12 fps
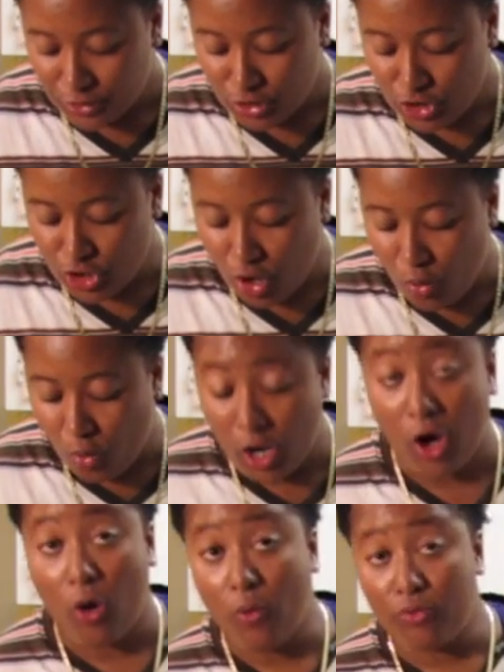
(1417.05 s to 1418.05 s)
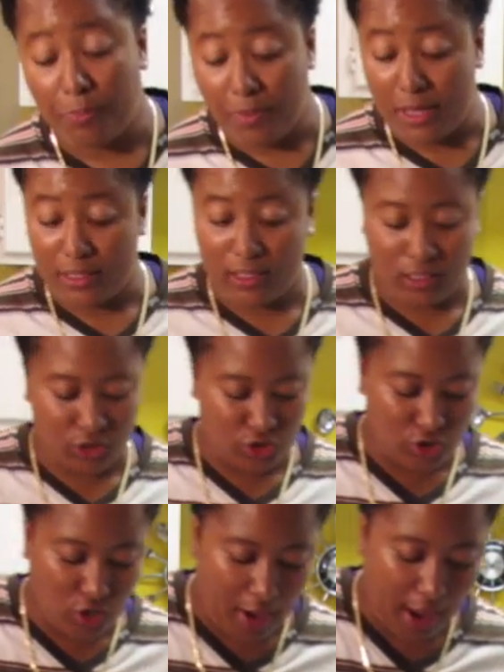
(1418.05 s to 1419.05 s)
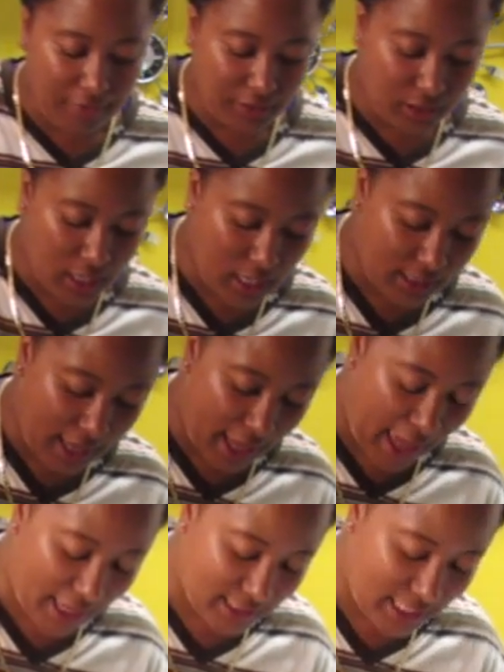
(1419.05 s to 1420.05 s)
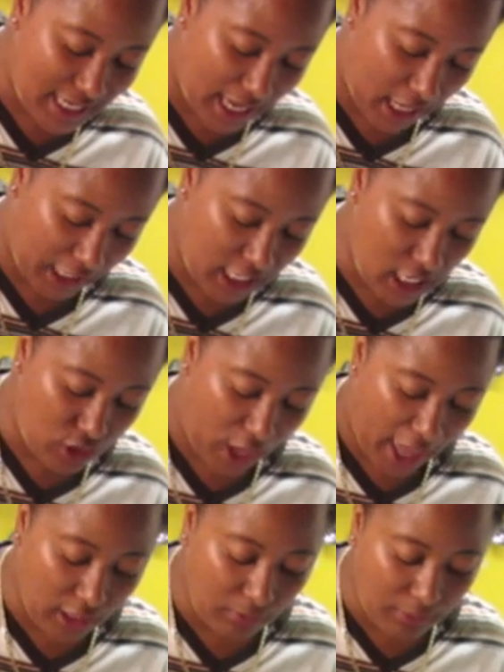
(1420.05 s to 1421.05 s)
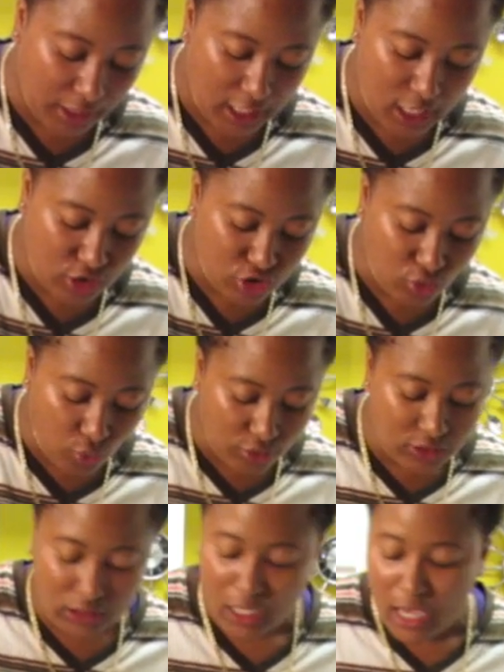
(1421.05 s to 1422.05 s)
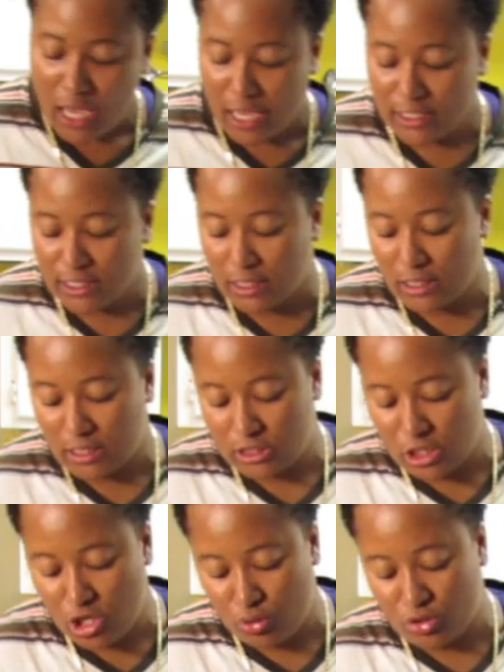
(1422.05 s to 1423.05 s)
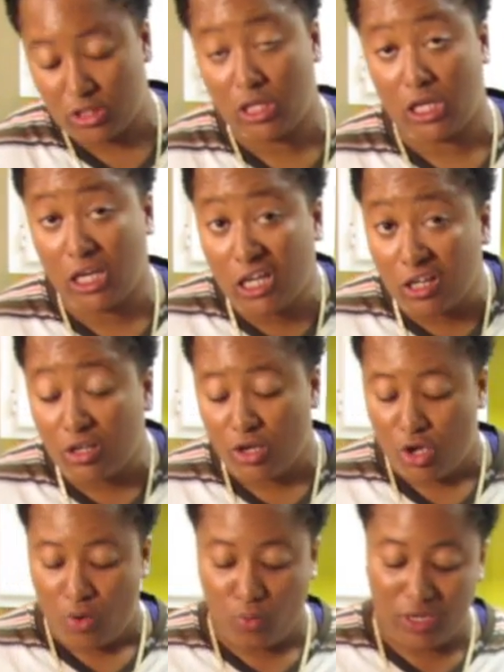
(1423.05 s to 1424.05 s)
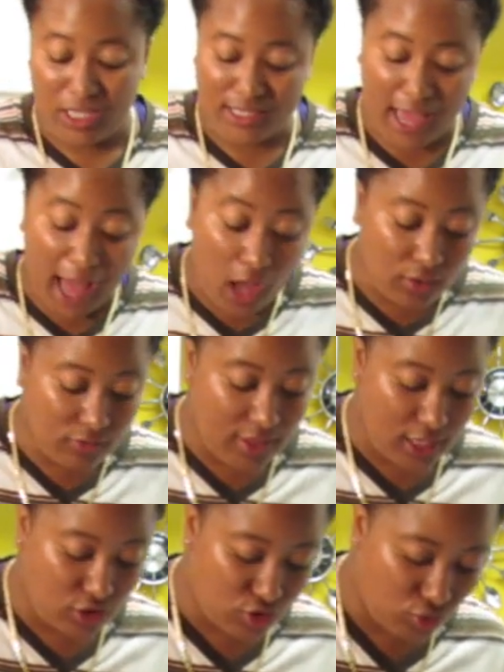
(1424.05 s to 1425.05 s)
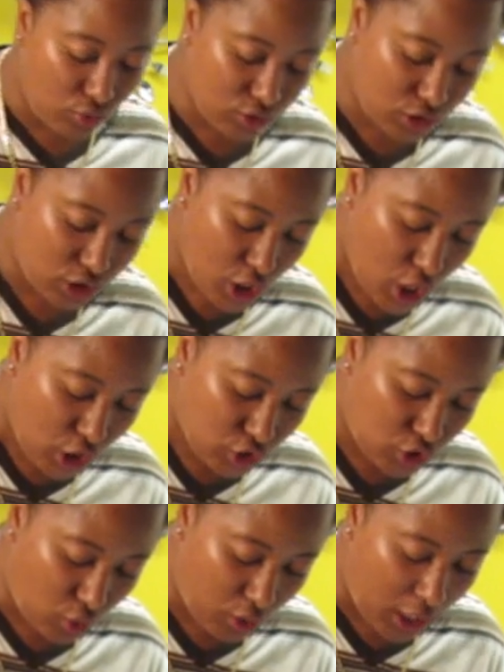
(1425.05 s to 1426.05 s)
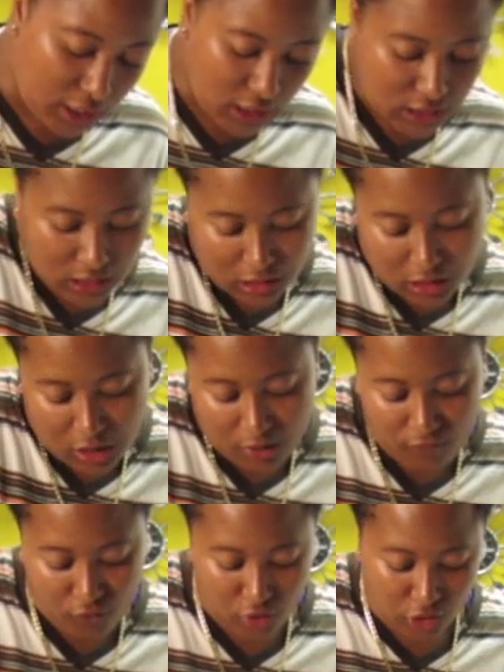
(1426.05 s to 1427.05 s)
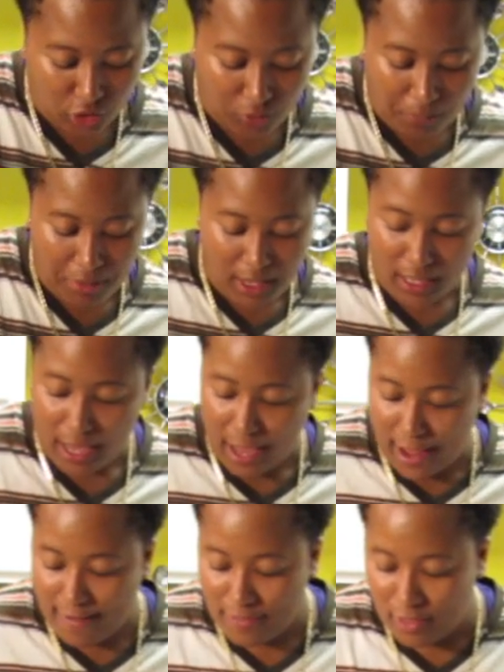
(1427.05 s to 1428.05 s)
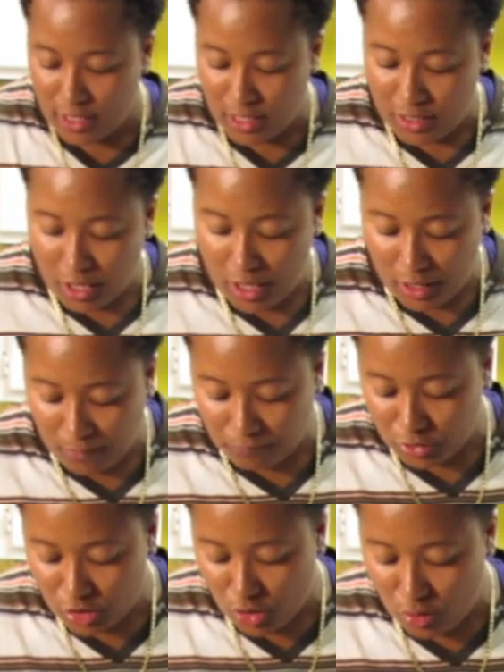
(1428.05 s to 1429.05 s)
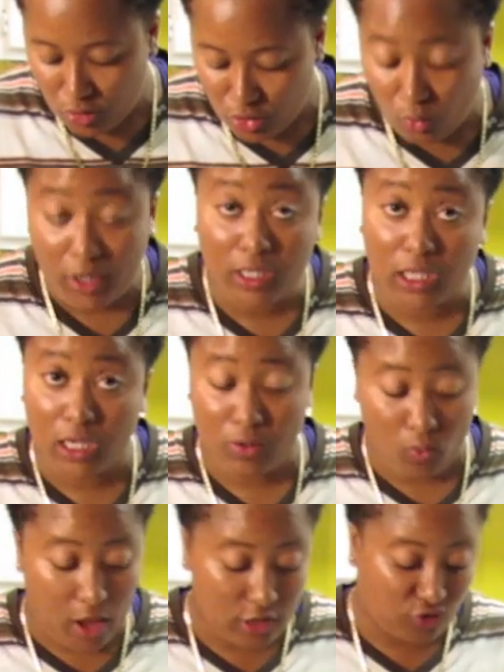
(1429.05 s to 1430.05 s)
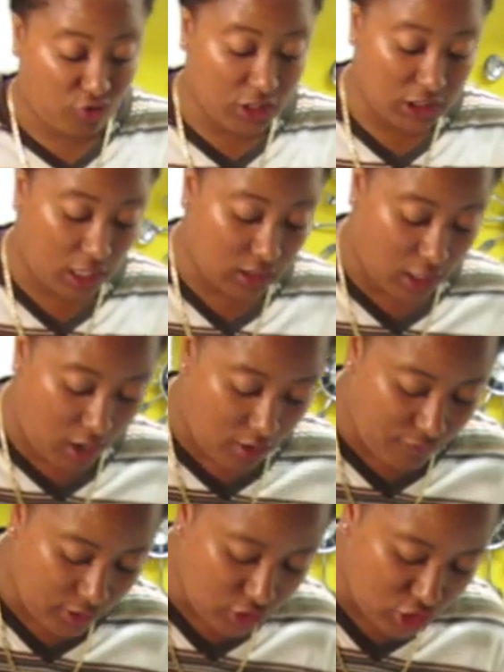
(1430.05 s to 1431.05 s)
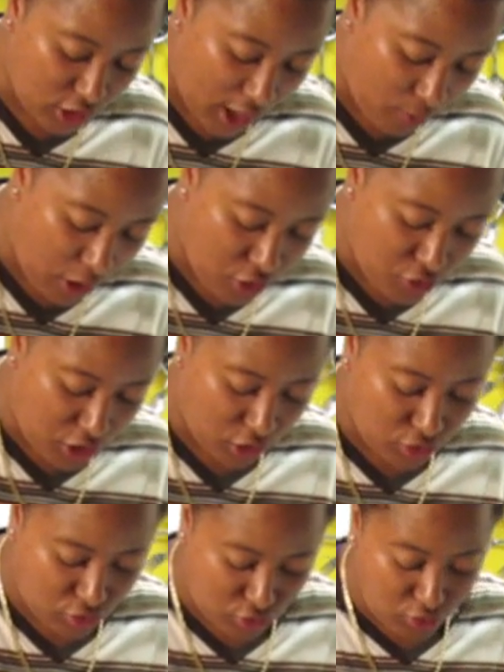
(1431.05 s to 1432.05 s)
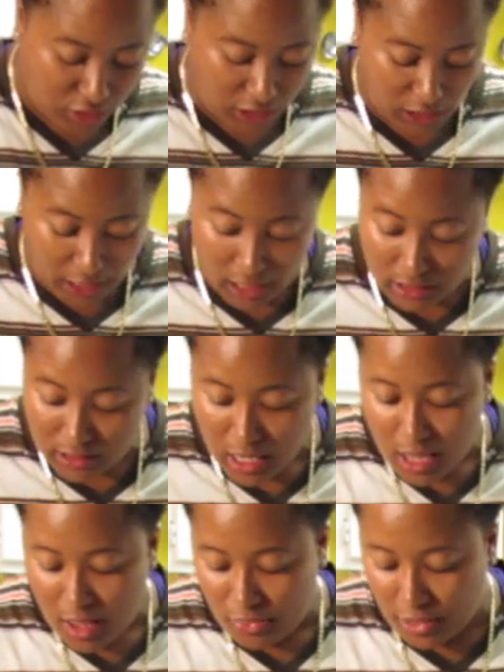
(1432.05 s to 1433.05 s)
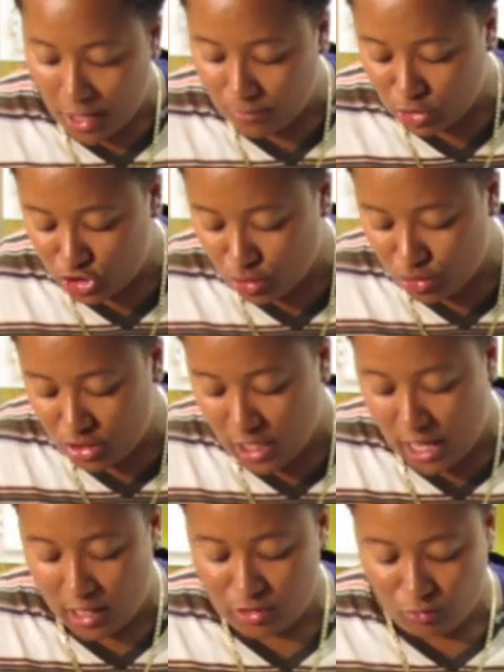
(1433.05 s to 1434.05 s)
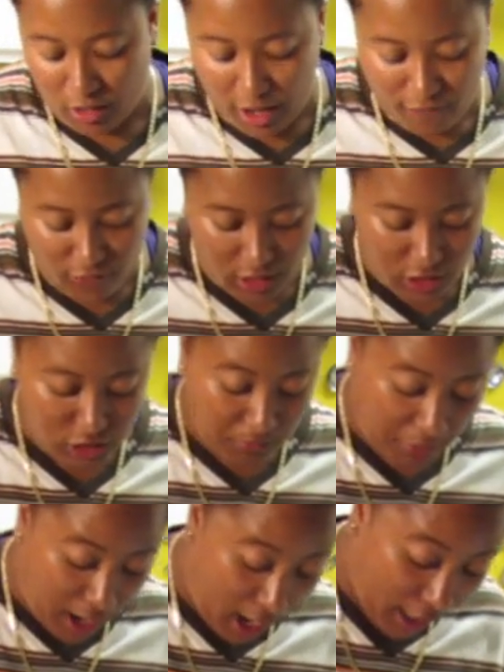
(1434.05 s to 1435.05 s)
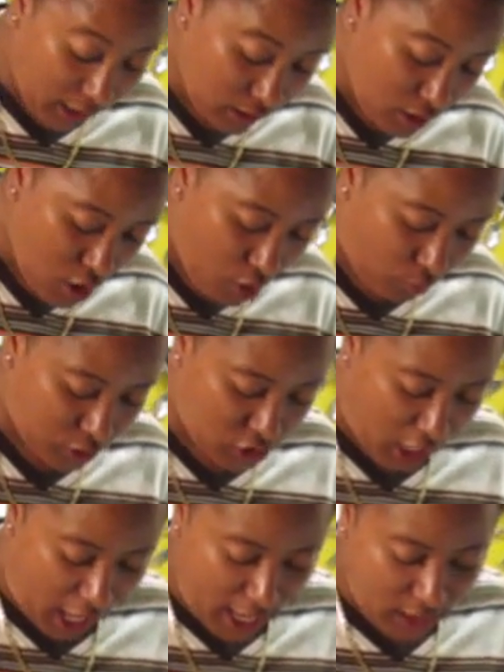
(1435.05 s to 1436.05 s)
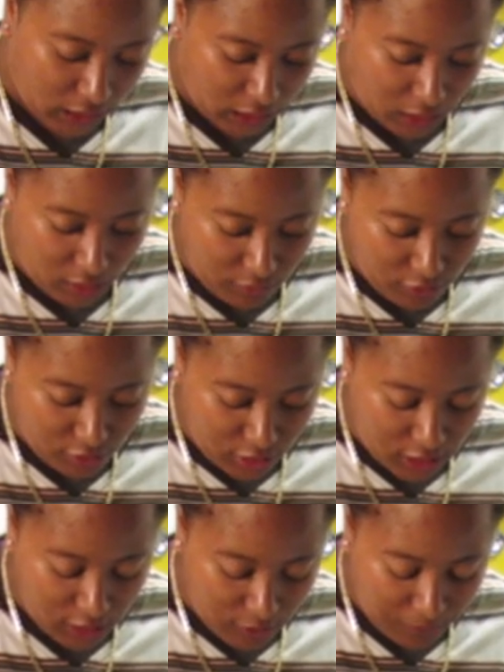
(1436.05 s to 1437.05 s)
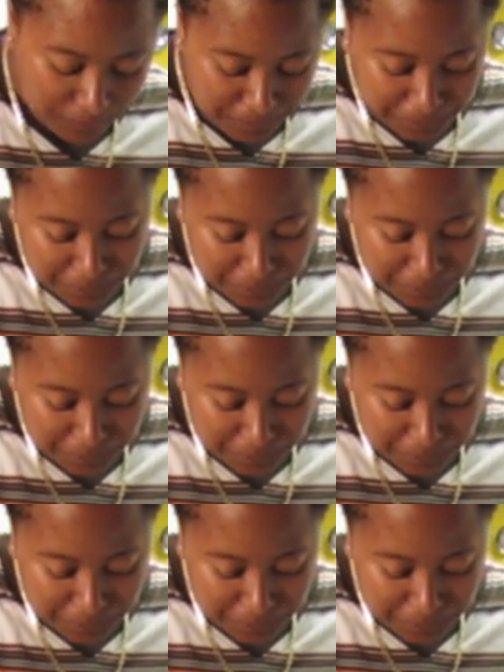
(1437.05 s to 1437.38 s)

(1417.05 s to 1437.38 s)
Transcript: You don't want to over bake it because you know everything that has a heat element, heat source is going to continuously cook when it's out of that source. So it's going to cook for a little bit, and then you know, you want to get it while it's fresh out the oven so that way you can do the glaze that I'm going to show you guys when I finish mine, which I love on here.